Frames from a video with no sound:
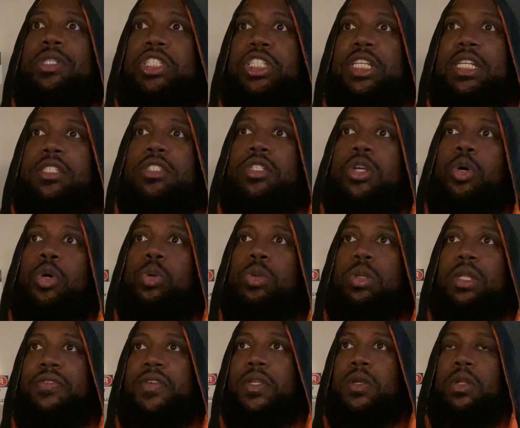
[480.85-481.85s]
shit is cool
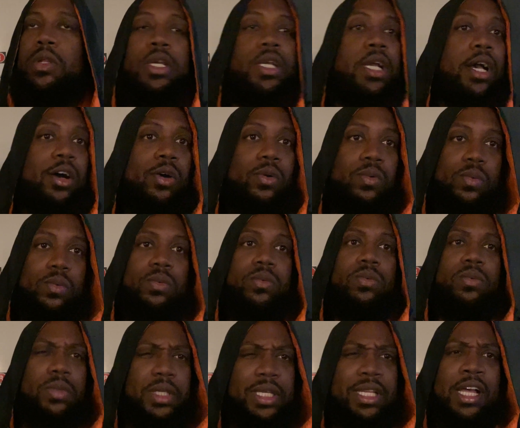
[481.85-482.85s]
if you're on the go.
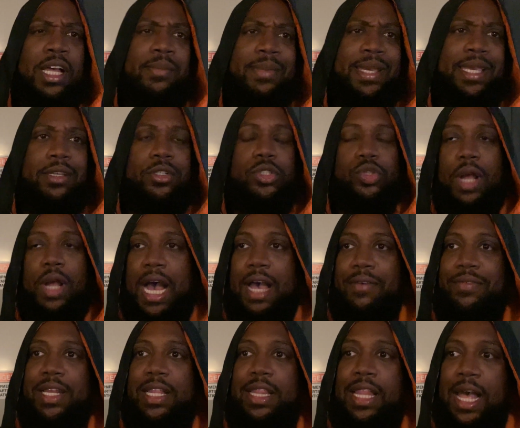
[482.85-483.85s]
You know what I mean?
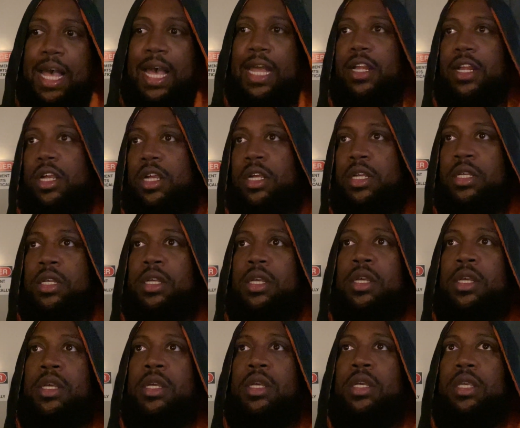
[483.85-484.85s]
Driving a lot, or,
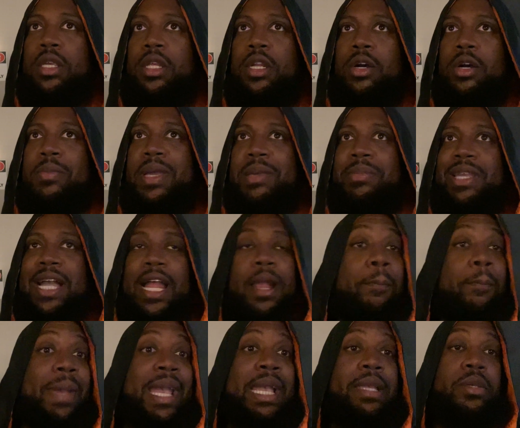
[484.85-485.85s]
you know, maybe you got a
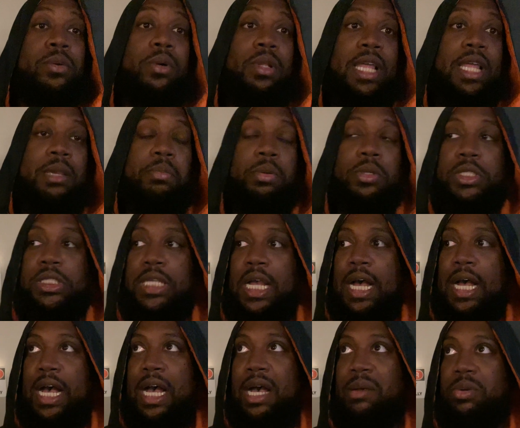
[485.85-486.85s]
manual labor
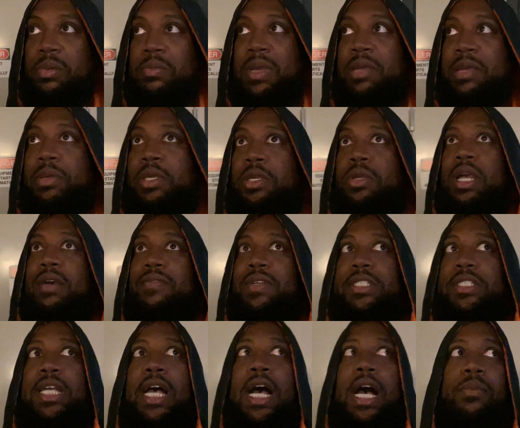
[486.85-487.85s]
job, or maybe you have a
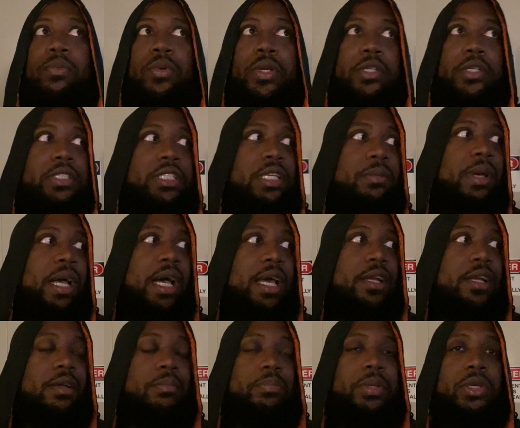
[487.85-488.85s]
job where you're sitting behind a
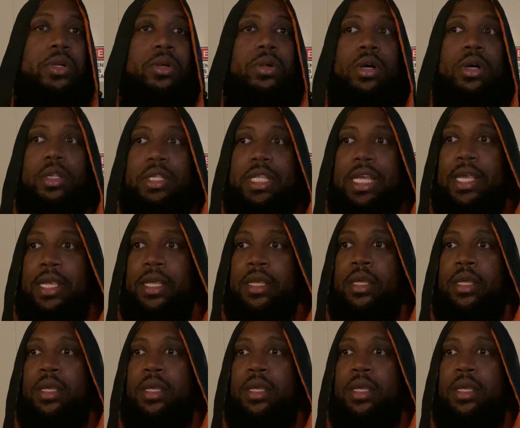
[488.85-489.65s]
computer all day.